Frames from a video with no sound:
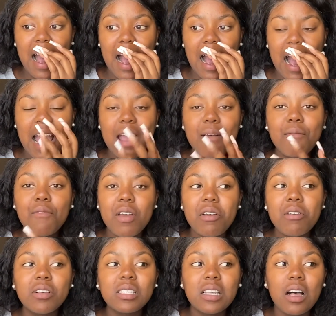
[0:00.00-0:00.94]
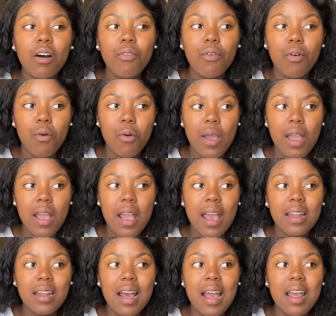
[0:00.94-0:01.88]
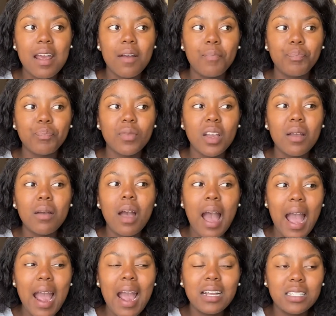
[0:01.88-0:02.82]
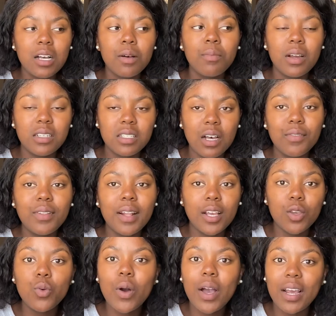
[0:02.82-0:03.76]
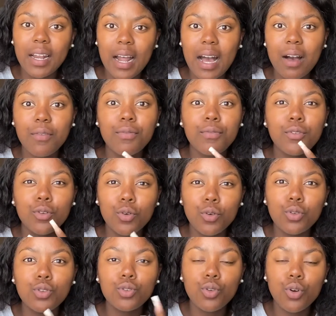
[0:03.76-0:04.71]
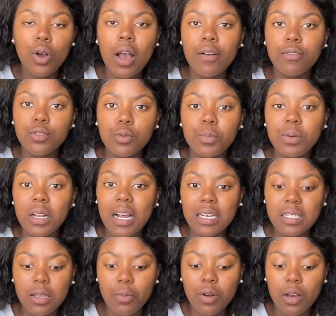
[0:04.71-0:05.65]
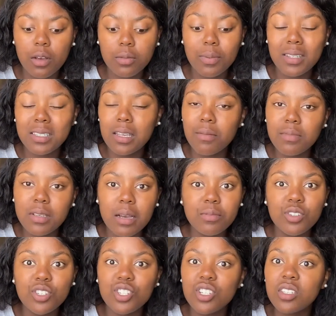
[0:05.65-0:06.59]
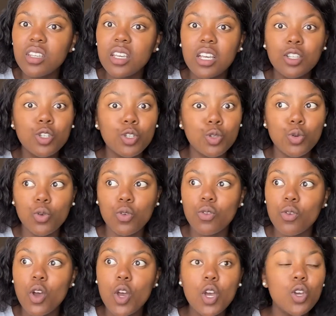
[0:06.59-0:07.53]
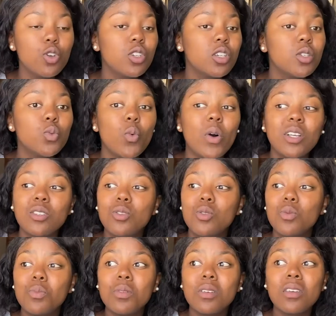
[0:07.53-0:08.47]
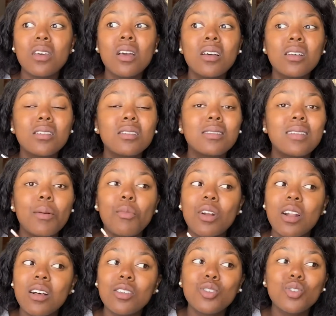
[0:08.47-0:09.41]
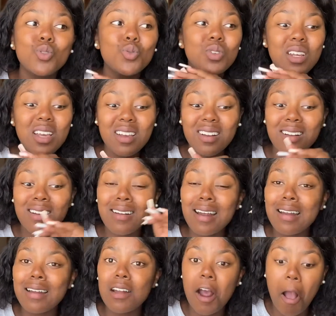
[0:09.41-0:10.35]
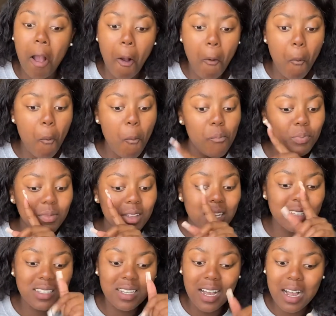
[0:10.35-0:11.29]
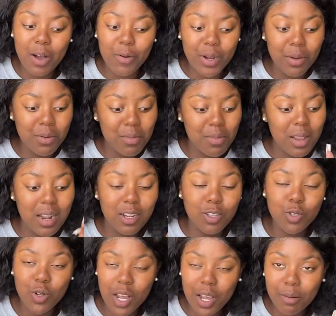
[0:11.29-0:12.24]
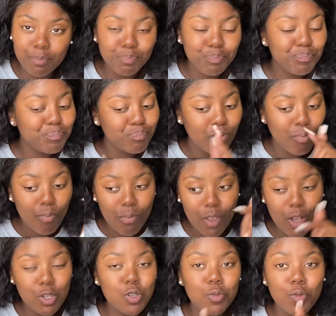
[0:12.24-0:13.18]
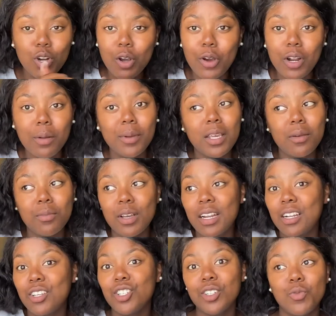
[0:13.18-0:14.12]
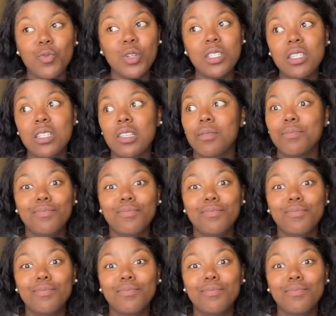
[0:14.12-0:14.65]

I am very self-aware, and I tell myself, like, you are enough. You know, you don't have to be like someone else. But sometimes it just gets to you. You just want to be someone else today, right now. Because, like, I want to be Mikali today. Tomorrow, I want to be Kim Kardashian West.